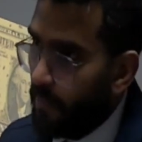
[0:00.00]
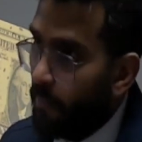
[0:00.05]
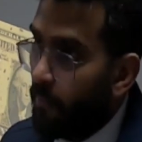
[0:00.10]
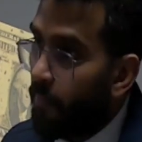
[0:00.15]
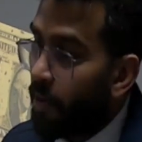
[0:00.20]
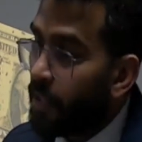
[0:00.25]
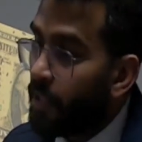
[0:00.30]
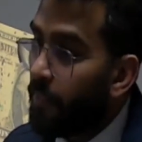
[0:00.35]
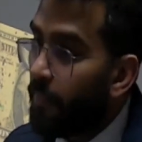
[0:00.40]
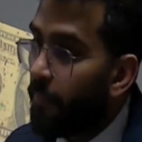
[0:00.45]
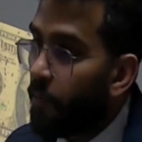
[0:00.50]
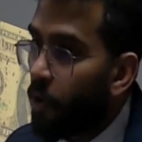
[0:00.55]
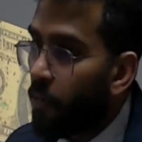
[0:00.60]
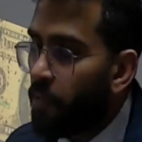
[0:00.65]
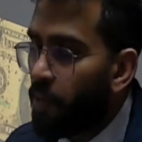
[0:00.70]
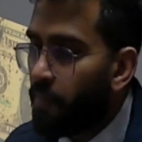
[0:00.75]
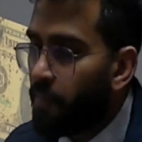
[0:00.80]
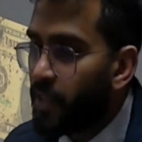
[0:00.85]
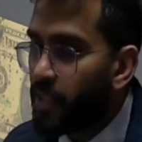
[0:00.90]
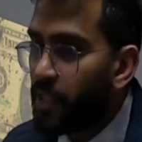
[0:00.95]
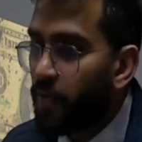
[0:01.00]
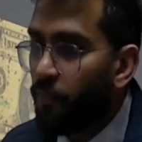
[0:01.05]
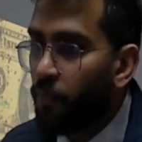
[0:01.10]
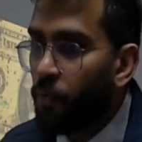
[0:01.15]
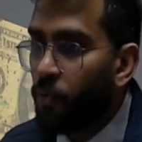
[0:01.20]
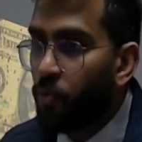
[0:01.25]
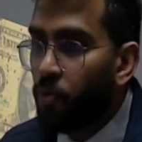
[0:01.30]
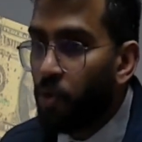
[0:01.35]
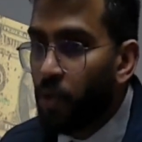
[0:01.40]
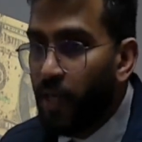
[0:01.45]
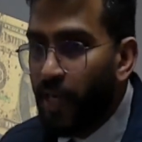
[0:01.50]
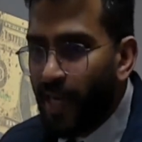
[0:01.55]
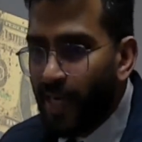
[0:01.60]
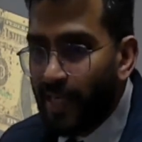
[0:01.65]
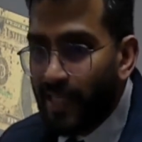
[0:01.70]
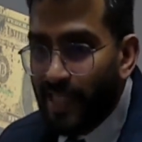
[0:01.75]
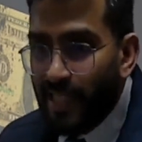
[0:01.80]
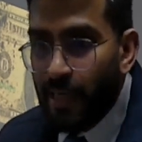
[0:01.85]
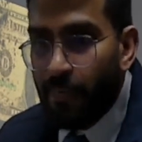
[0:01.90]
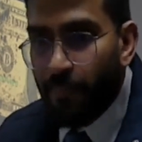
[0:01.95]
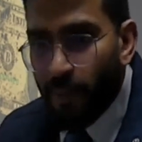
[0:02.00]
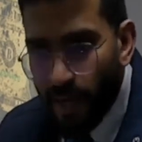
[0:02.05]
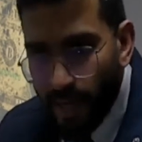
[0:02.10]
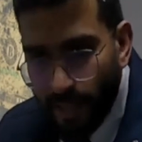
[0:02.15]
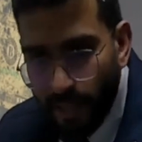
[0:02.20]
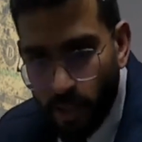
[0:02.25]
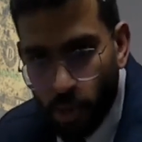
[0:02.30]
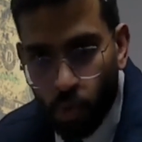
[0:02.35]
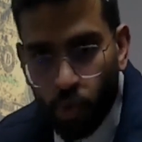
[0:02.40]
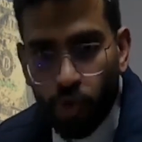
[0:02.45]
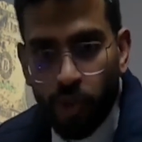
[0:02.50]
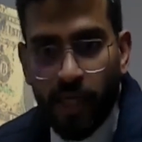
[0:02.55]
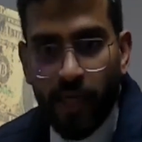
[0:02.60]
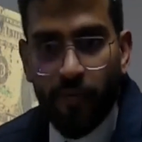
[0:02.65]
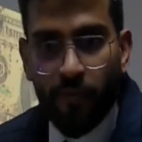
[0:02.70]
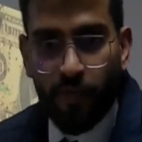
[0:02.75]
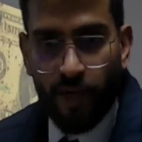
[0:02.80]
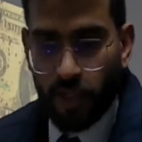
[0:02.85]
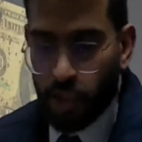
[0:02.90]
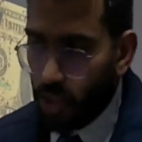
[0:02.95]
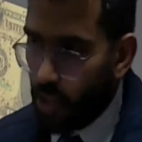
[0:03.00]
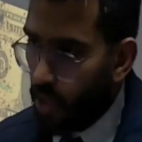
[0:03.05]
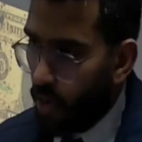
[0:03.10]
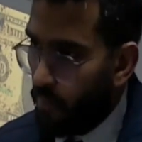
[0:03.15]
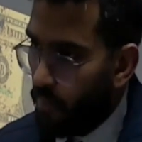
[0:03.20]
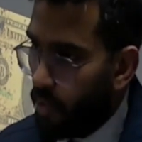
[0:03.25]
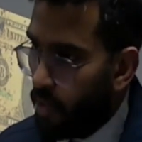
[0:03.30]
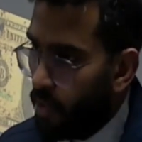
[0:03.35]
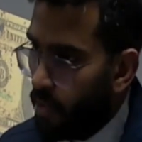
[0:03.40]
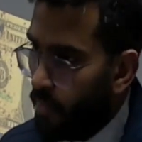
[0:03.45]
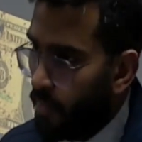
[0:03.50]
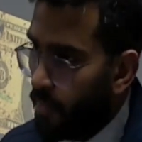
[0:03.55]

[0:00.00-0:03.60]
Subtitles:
But the problem is, if you dig deeper into the inflation number,